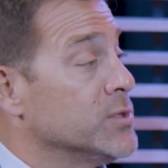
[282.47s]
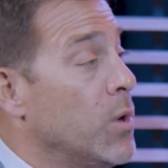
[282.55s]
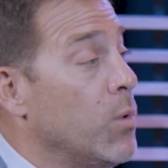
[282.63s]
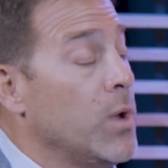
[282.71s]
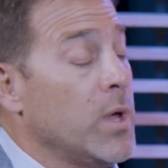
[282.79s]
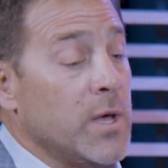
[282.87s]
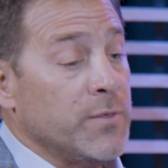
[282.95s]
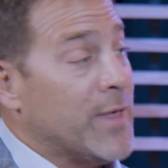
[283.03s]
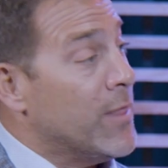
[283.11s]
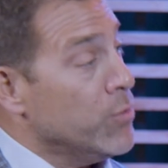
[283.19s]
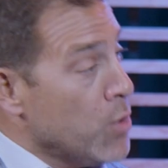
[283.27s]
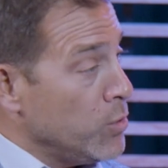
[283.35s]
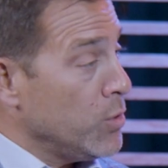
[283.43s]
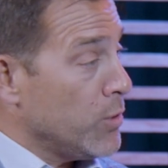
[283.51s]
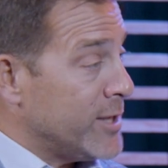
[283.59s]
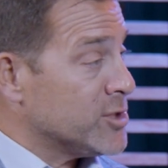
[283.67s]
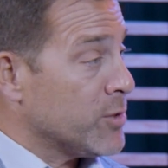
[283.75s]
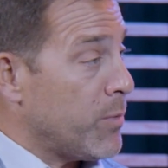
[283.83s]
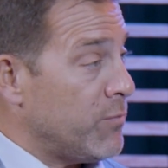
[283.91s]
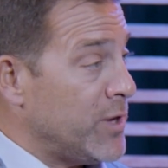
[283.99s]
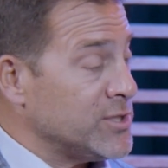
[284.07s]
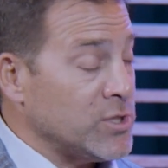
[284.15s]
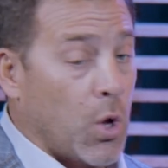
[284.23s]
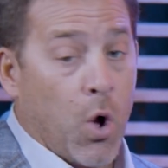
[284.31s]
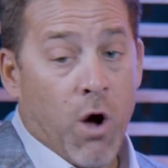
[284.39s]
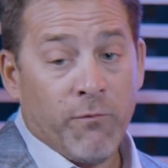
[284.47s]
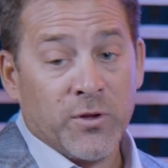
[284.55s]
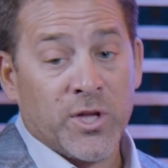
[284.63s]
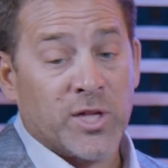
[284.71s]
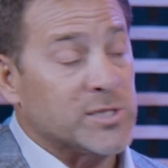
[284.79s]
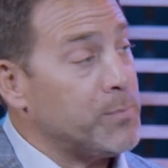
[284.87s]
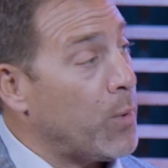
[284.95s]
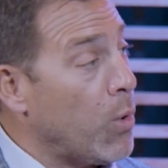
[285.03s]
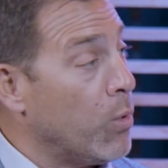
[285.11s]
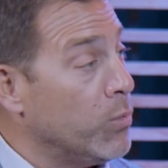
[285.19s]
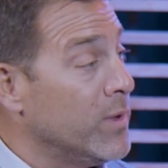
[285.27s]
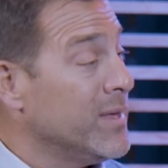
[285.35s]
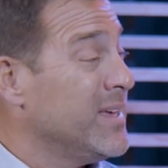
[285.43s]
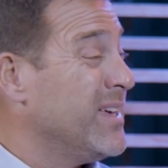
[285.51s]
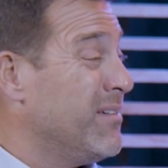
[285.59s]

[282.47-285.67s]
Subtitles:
So that no new laser provision often gets pulled.